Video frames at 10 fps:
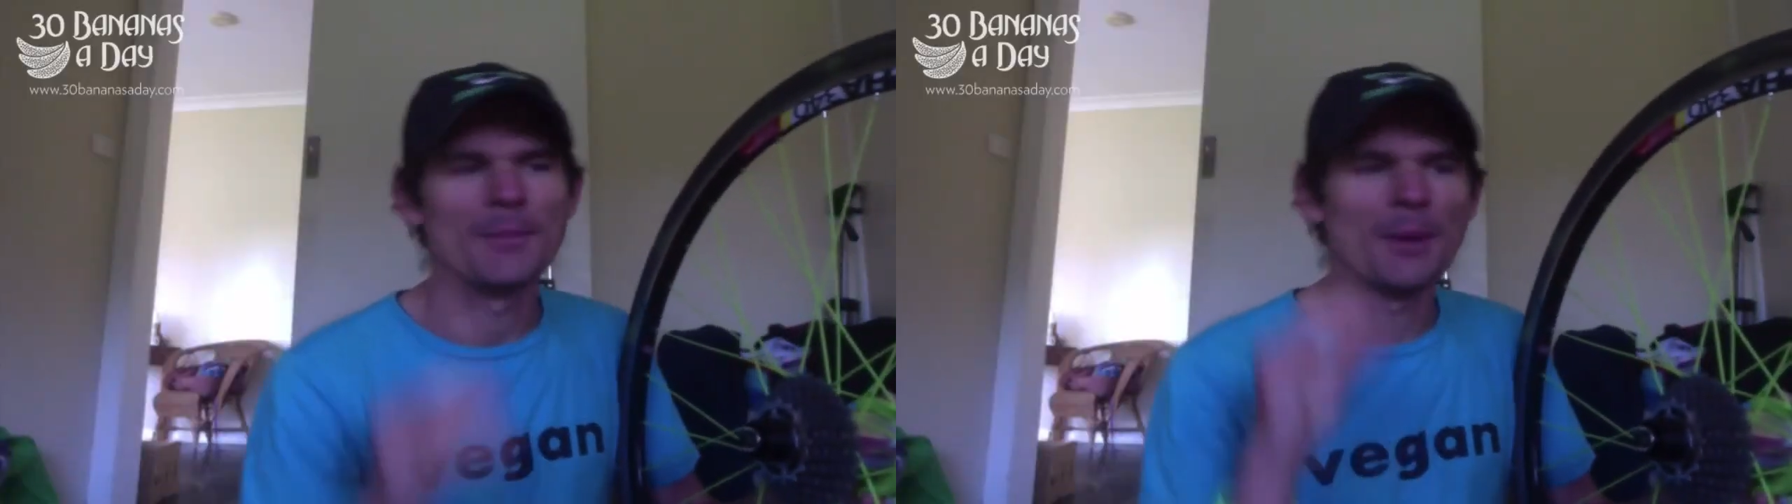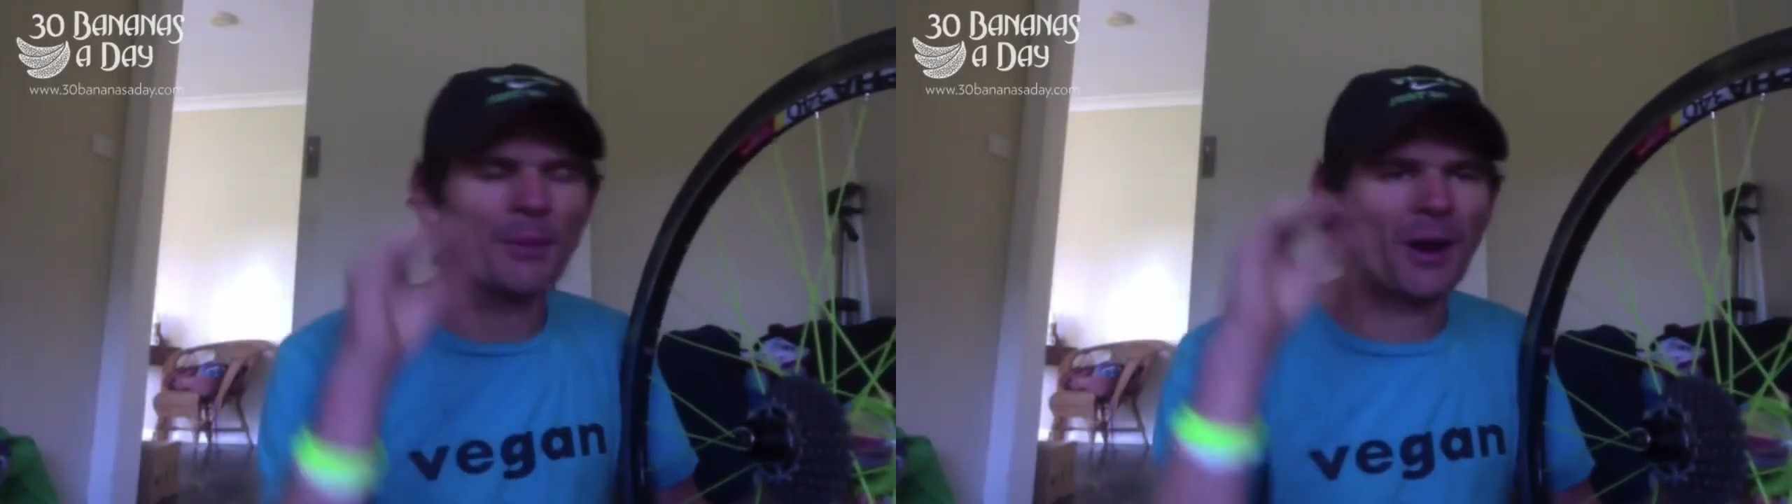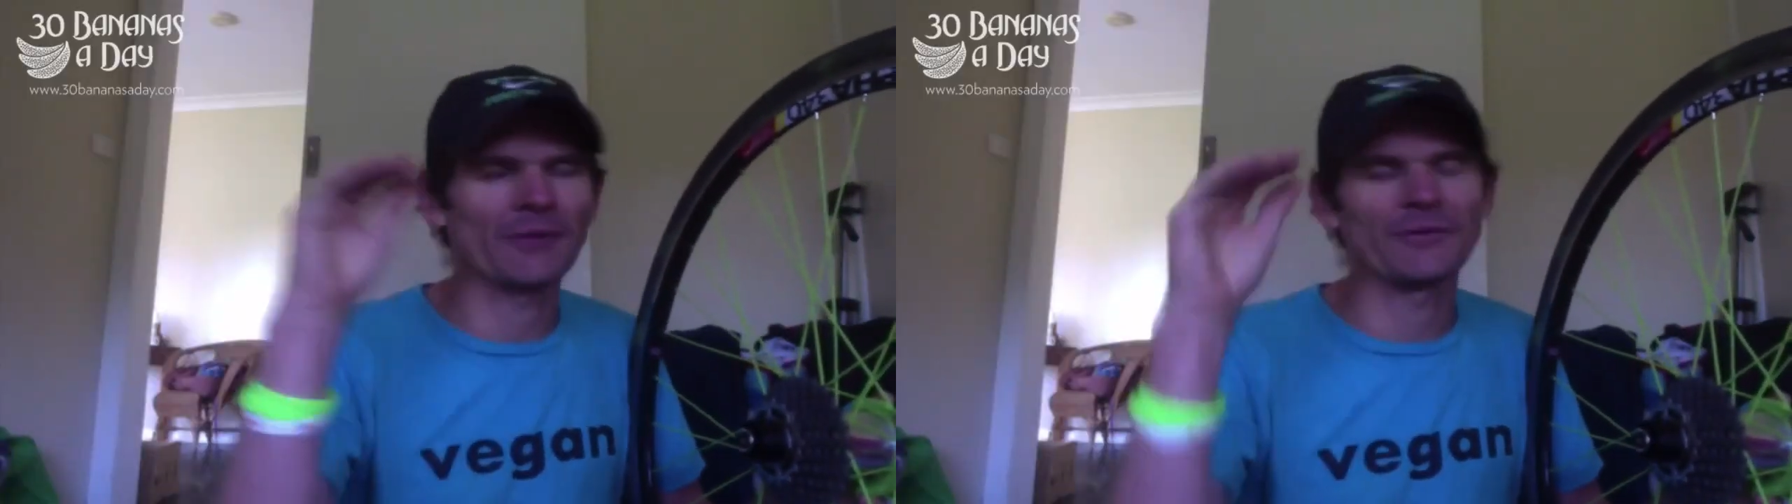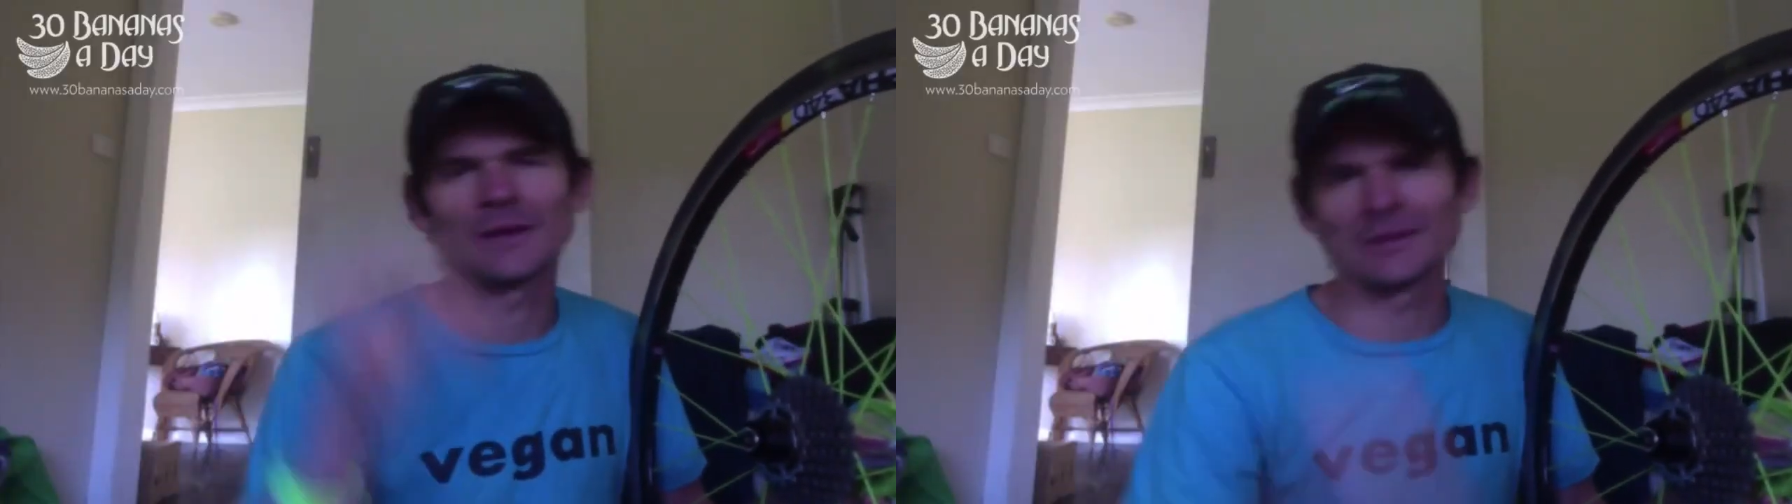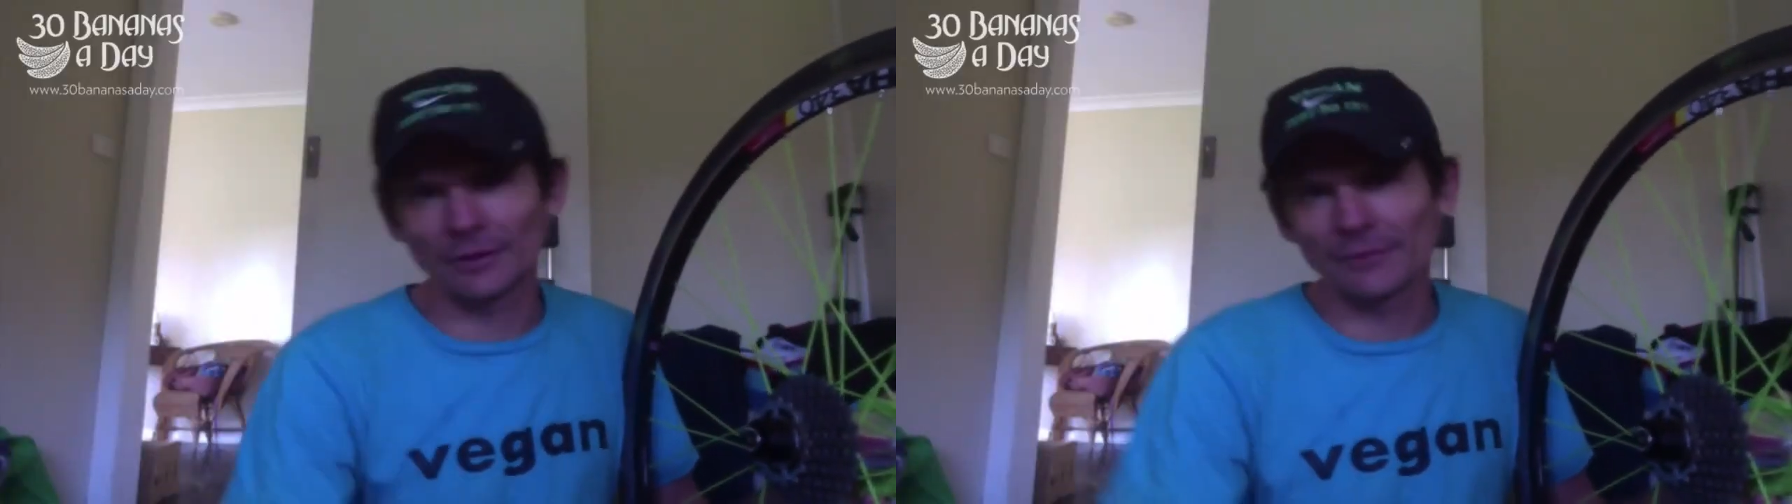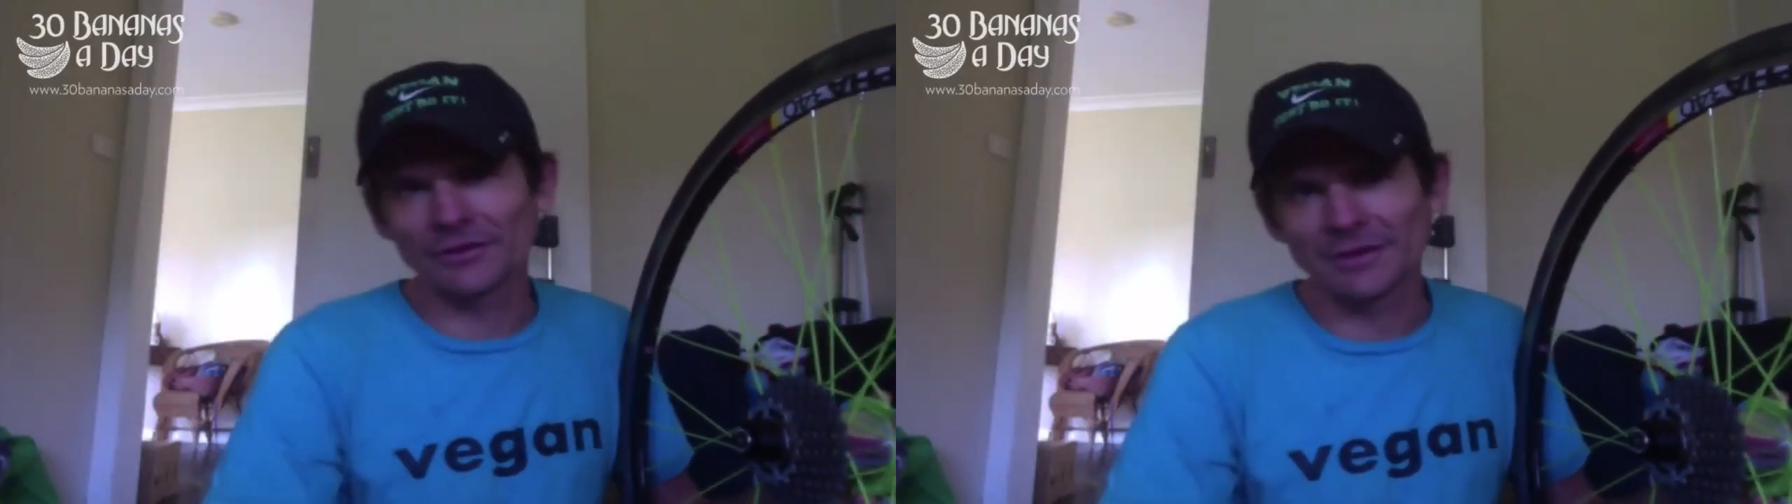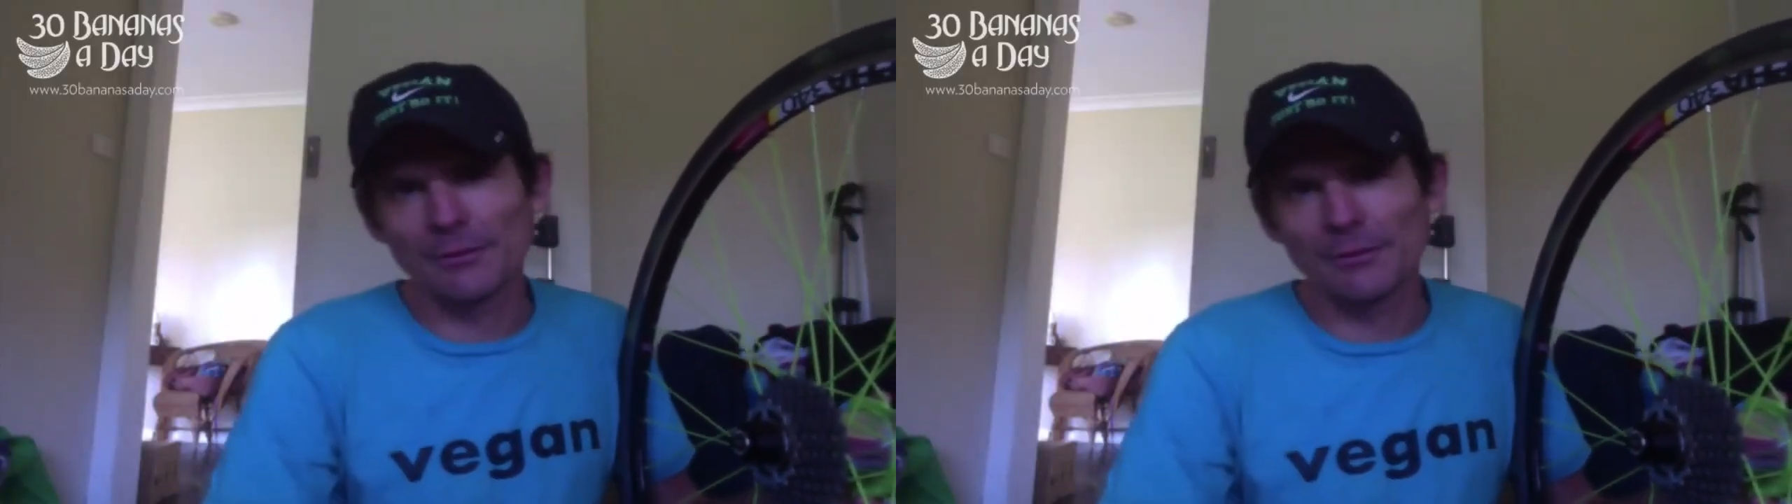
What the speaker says: But bike fit is obviously